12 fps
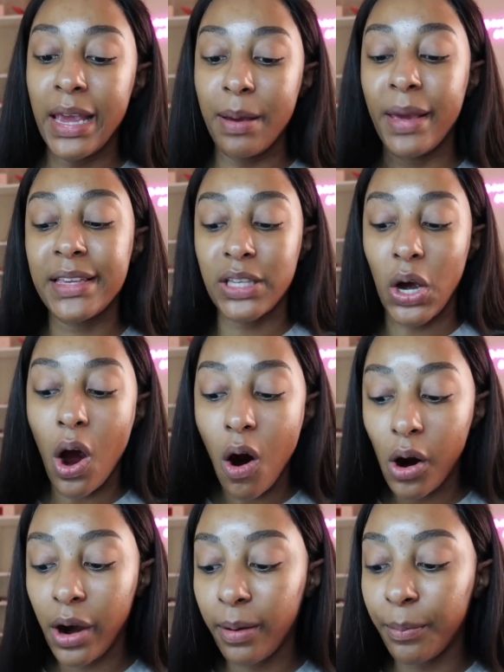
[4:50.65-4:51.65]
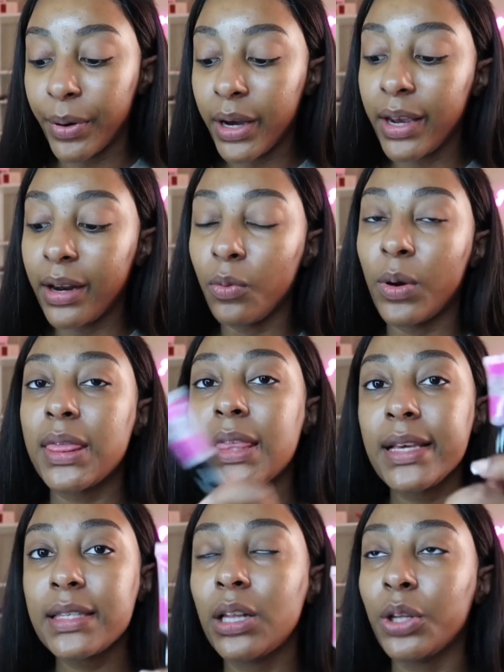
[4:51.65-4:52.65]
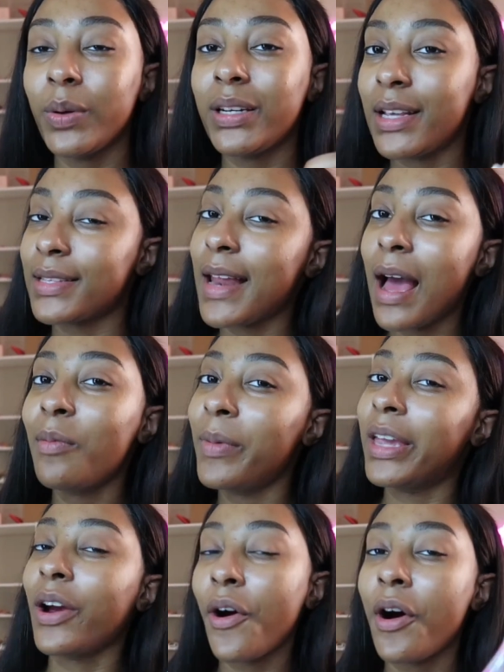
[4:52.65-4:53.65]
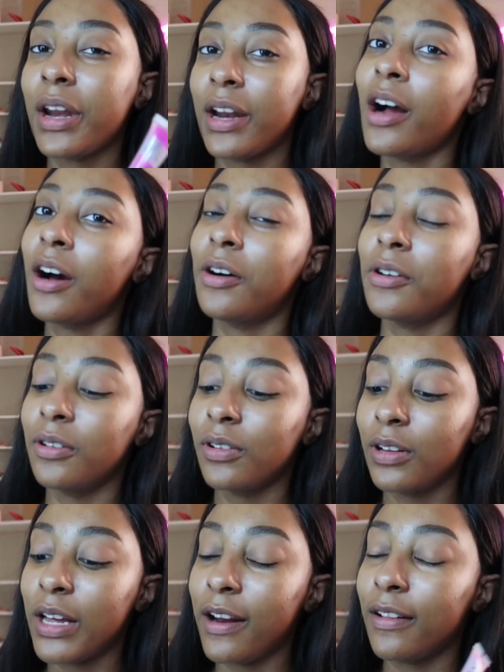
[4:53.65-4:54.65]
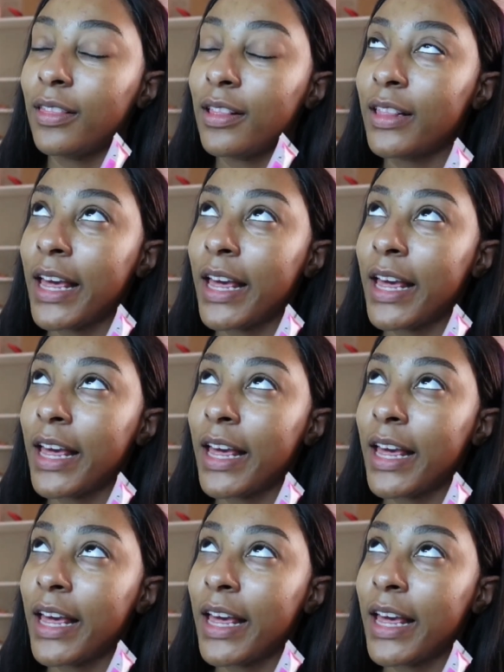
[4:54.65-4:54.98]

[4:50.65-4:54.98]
it makes it hard but with this glue it does not make it hard at all at,